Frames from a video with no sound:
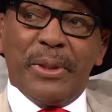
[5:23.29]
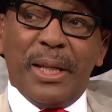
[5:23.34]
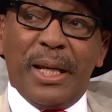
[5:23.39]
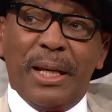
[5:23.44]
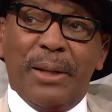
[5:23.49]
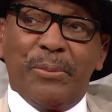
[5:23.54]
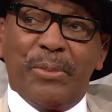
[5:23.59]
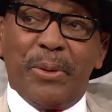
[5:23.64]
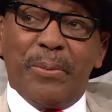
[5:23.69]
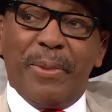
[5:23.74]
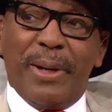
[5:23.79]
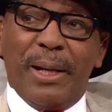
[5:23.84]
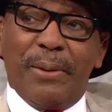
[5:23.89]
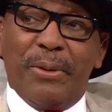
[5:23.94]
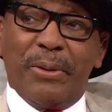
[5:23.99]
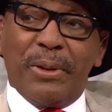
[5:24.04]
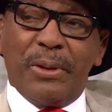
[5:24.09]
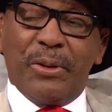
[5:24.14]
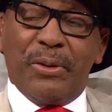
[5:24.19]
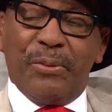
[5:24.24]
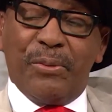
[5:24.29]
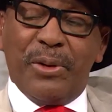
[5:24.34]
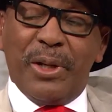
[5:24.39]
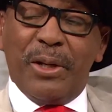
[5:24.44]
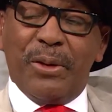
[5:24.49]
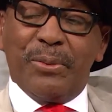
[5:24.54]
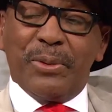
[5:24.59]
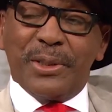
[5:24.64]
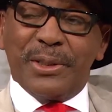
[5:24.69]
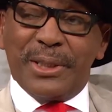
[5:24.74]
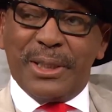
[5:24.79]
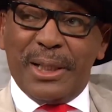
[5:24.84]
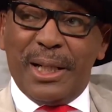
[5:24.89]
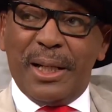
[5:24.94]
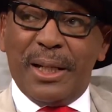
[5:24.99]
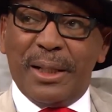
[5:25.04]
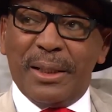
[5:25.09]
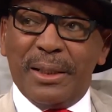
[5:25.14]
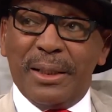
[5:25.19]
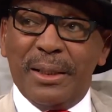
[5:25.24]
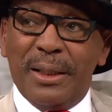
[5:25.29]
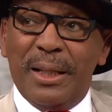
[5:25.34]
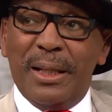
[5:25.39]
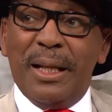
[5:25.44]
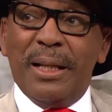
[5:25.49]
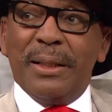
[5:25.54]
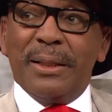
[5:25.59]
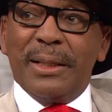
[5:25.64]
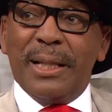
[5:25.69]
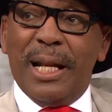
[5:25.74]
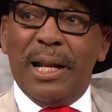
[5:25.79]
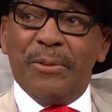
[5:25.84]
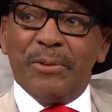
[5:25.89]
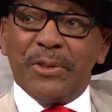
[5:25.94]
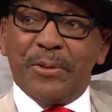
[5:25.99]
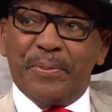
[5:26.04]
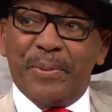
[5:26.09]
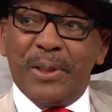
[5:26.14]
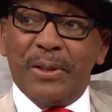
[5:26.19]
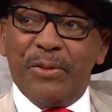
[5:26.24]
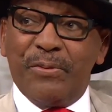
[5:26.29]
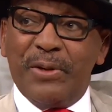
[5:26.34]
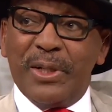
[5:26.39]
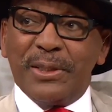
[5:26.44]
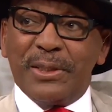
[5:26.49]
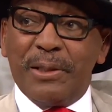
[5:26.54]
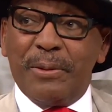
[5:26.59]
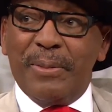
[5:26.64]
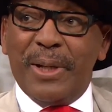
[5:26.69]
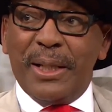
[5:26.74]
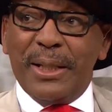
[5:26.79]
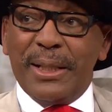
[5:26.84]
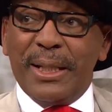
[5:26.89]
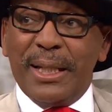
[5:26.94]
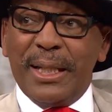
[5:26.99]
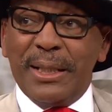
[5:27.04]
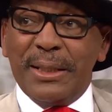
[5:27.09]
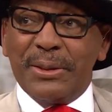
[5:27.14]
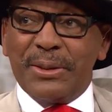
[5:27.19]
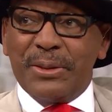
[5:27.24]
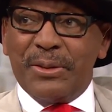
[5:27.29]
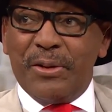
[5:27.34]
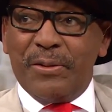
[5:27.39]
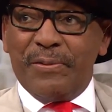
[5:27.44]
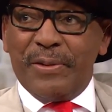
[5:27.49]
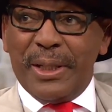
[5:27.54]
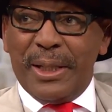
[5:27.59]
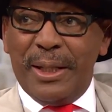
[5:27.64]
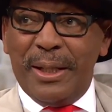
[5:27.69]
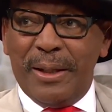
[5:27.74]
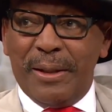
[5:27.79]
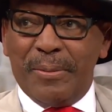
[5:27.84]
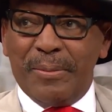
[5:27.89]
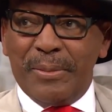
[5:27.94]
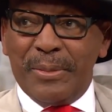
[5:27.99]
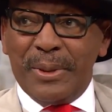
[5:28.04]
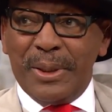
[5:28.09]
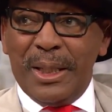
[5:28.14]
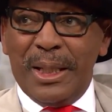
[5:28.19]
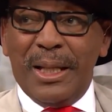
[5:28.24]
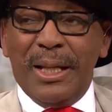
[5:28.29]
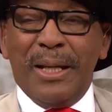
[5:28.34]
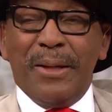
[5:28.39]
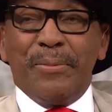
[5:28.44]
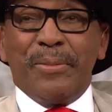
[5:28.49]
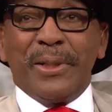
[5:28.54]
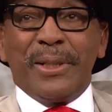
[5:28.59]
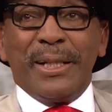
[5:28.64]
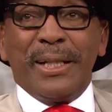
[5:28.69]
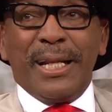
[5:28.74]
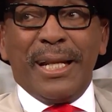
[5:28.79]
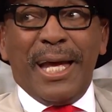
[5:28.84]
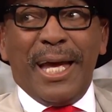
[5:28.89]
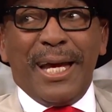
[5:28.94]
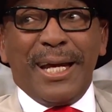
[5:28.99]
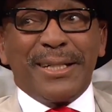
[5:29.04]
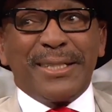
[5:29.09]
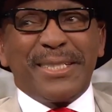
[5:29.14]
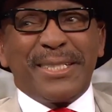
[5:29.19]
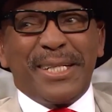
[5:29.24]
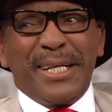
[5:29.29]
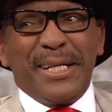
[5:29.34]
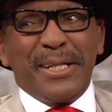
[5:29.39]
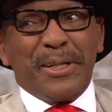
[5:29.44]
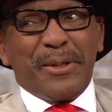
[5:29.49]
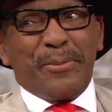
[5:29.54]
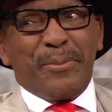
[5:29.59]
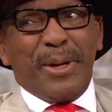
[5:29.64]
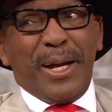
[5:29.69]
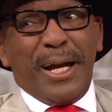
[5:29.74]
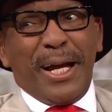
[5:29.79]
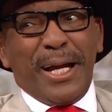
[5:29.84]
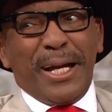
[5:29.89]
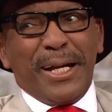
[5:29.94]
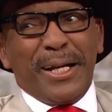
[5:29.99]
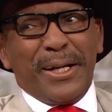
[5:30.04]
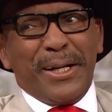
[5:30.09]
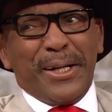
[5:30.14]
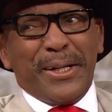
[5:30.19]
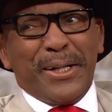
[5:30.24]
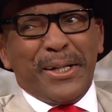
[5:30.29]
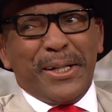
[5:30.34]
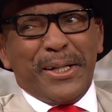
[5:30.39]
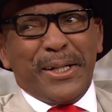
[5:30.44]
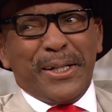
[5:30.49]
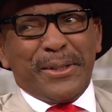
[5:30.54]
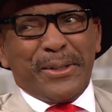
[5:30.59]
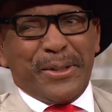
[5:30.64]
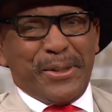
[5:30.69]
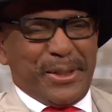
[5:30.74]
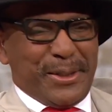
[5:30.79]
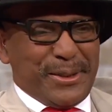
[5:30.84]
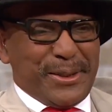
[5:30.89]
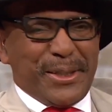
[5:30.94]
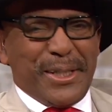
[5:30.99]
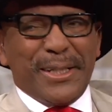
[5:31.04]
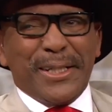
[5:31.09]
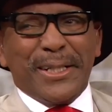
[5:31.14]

that when my career was done, that I would spend the rest of my days serving him. Wow. But then I extended my career